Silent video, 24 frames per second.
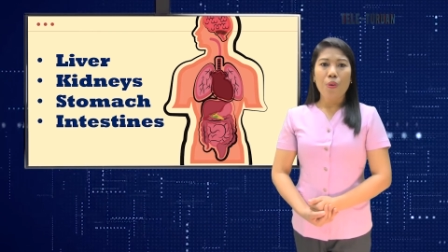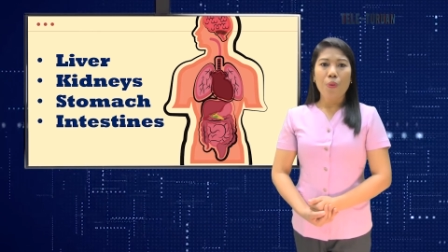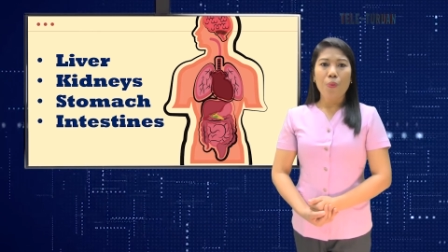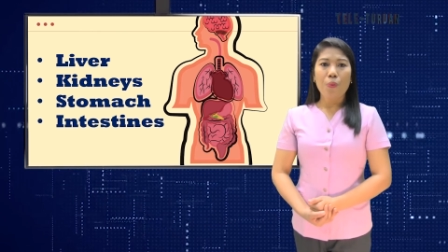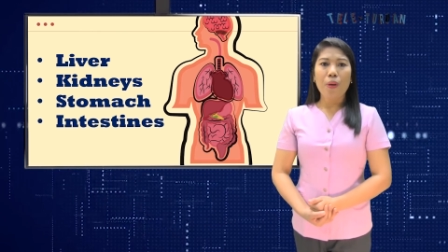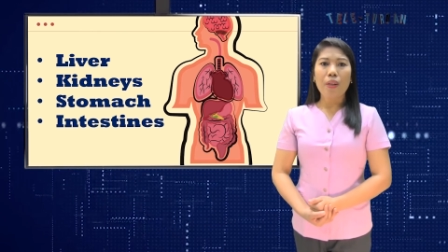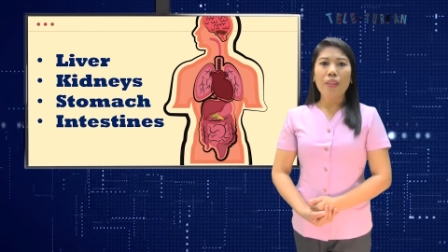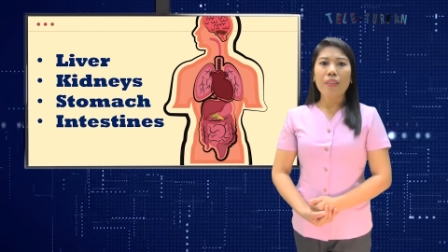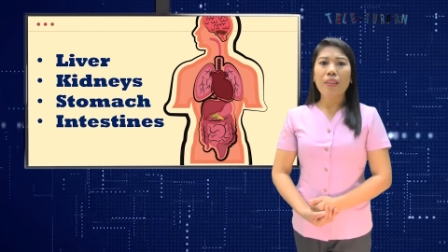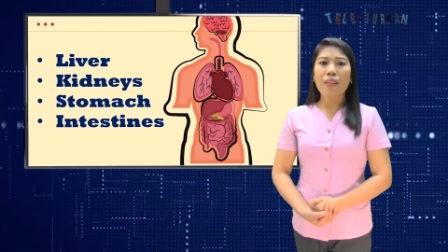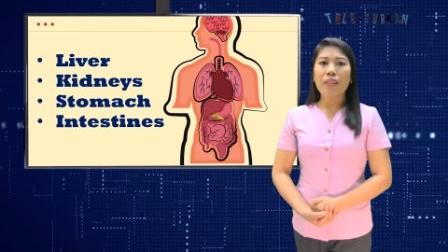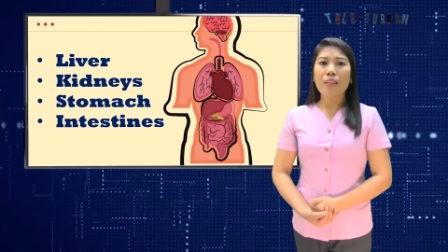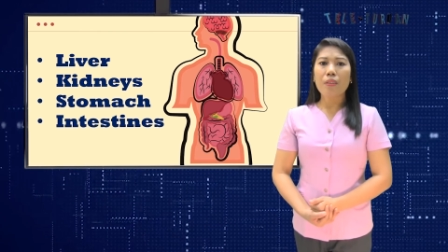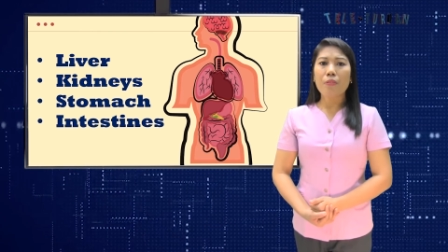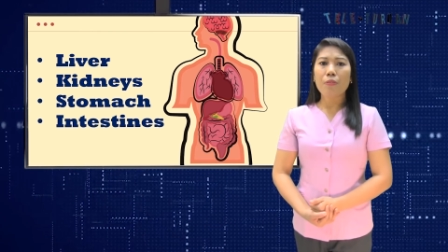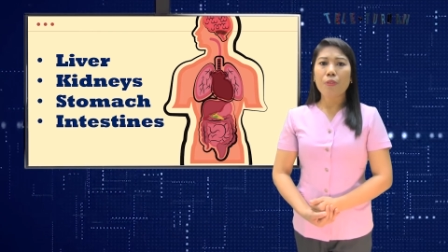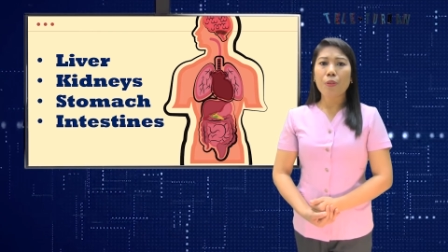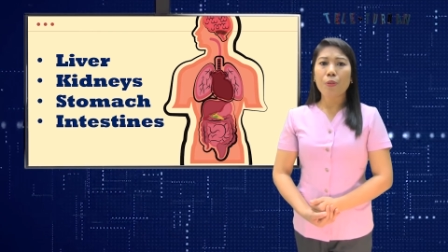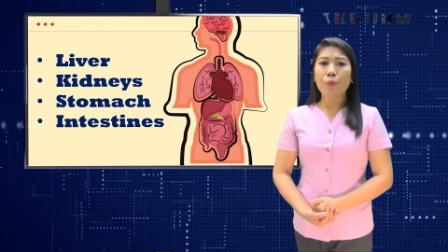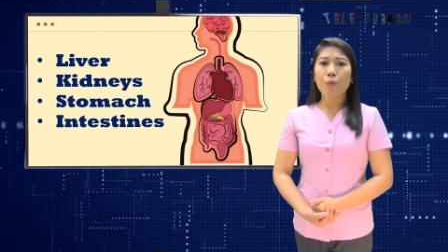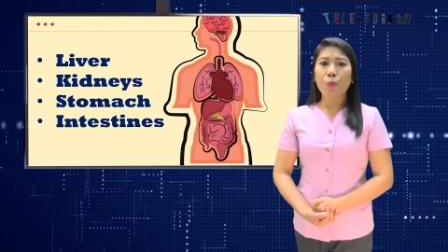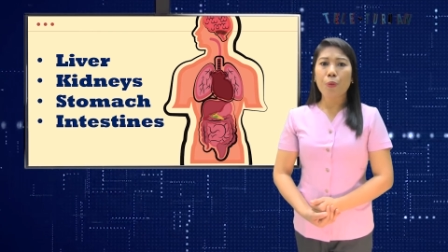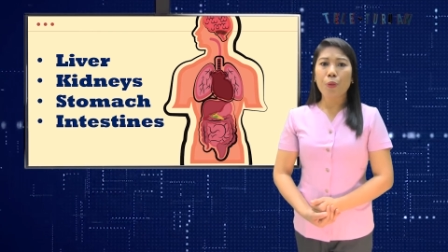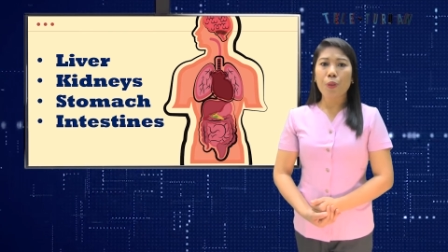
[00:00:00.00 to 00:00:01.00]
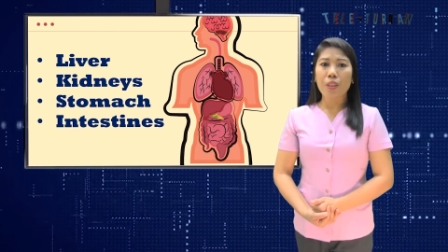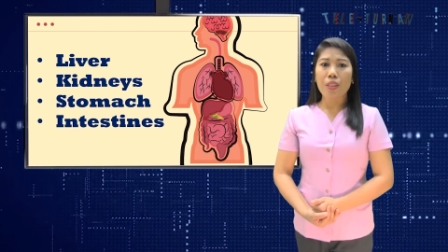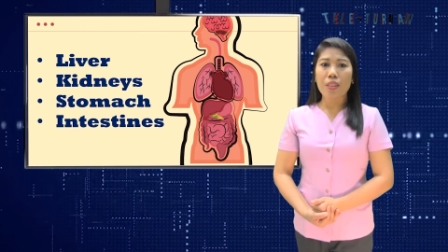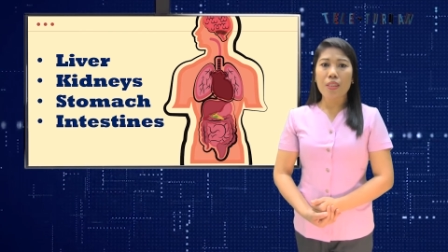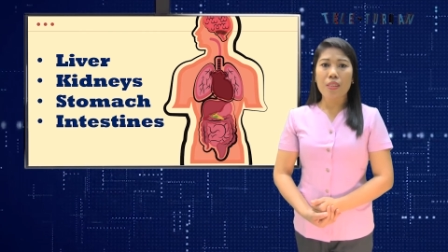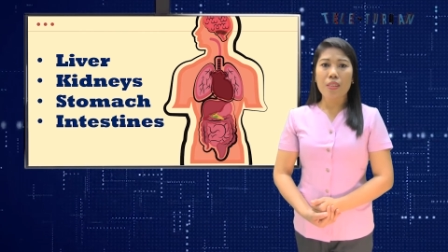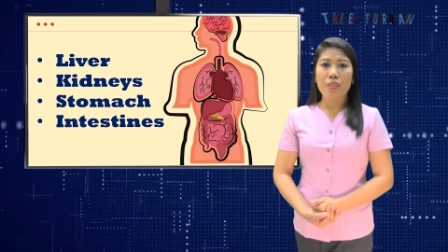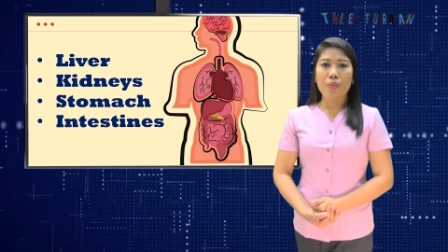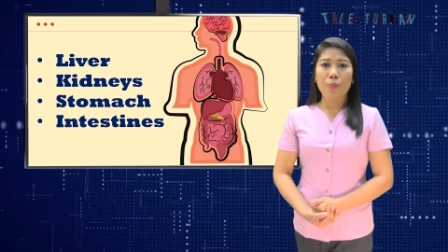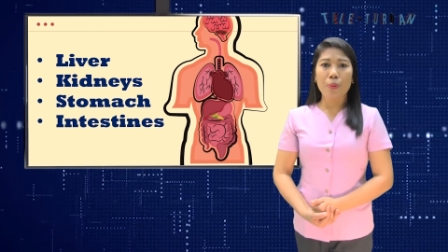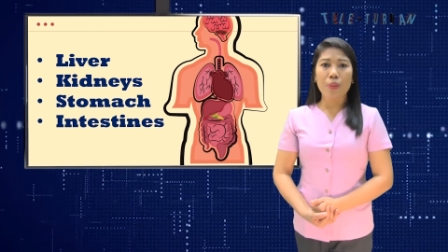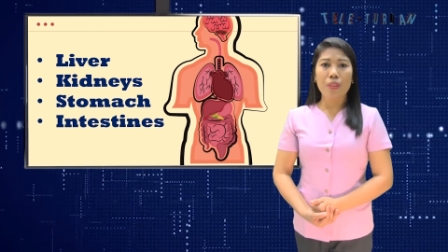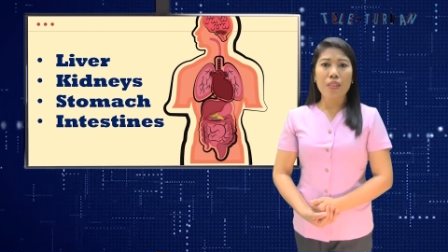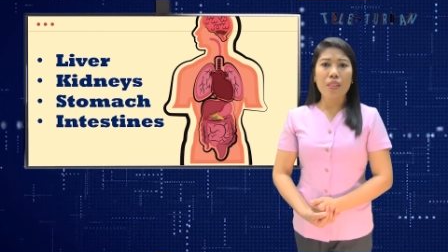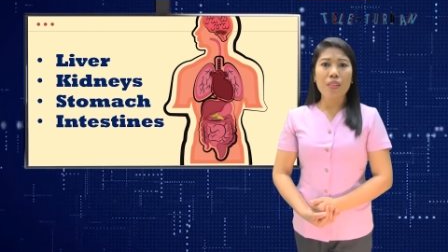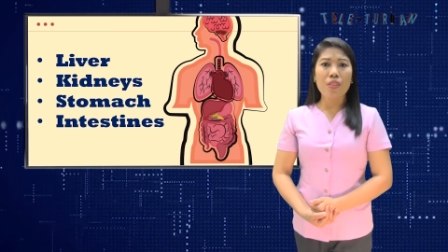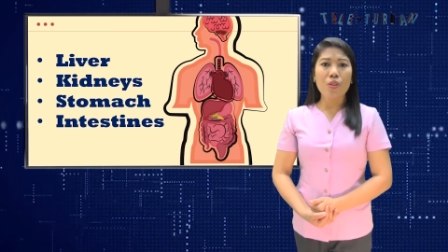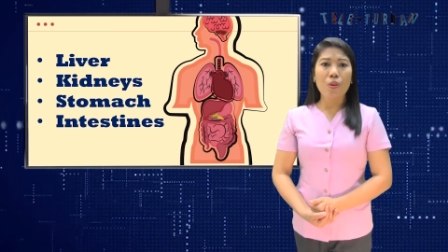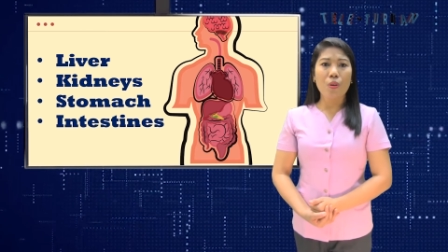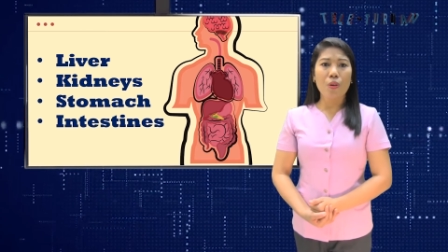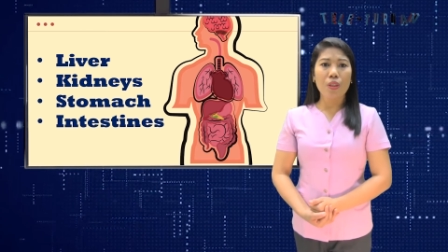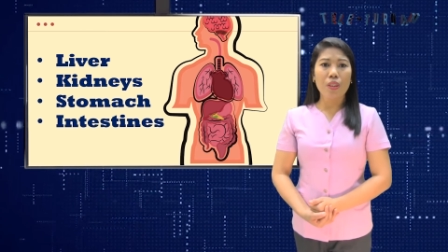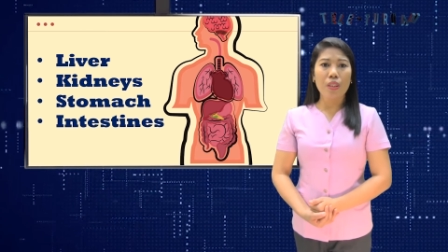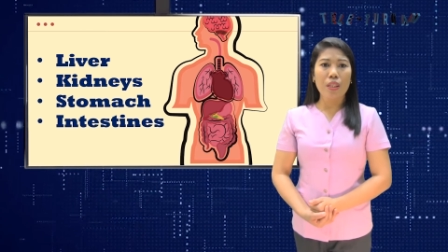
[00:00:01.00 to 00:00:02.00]
While the liver works with
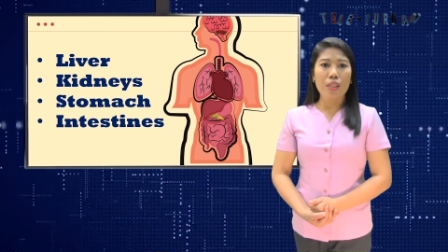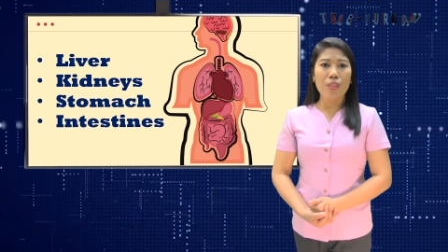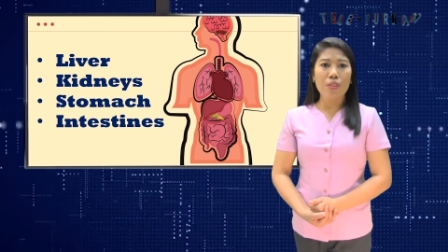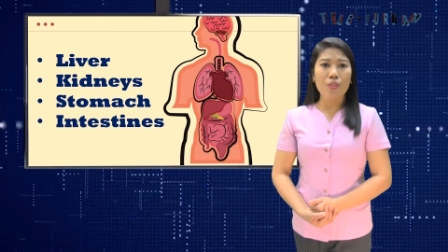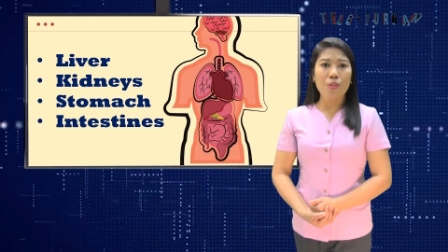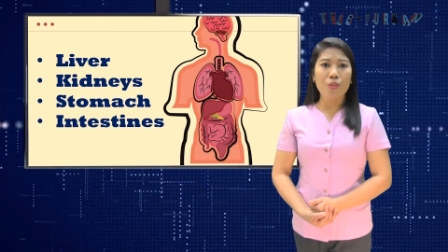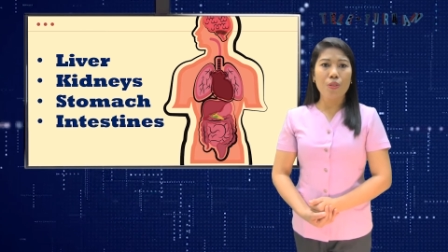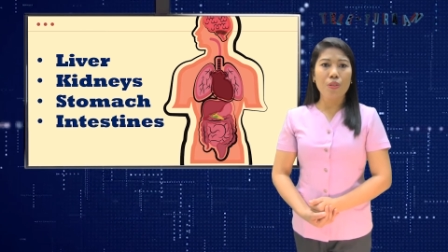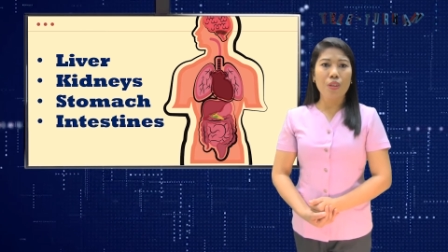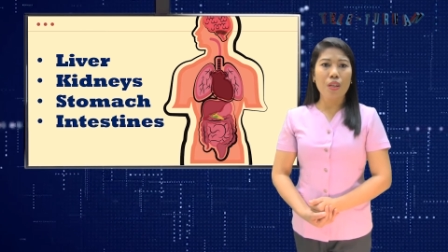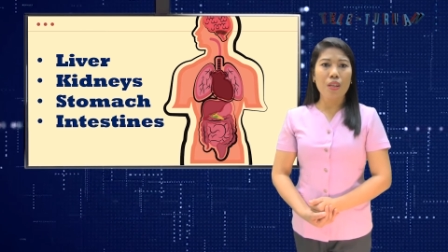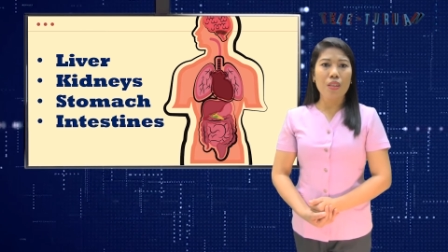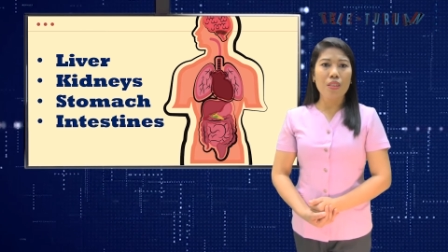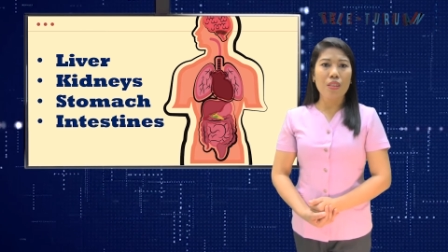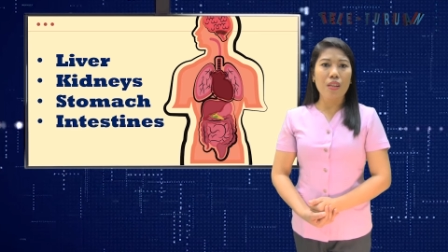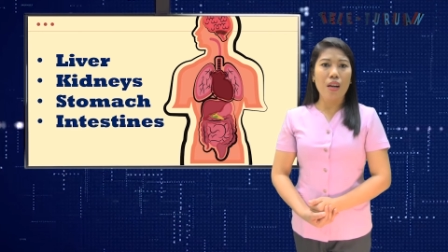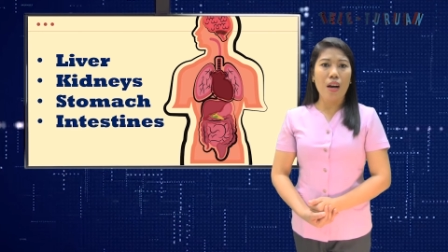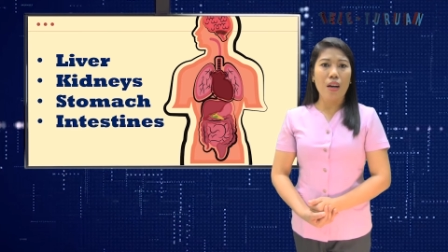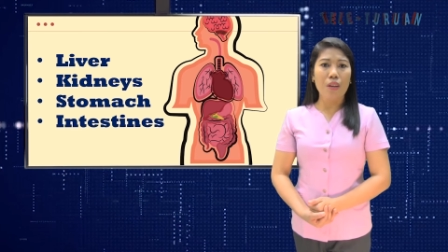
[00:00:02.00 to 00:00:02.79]
these organs to take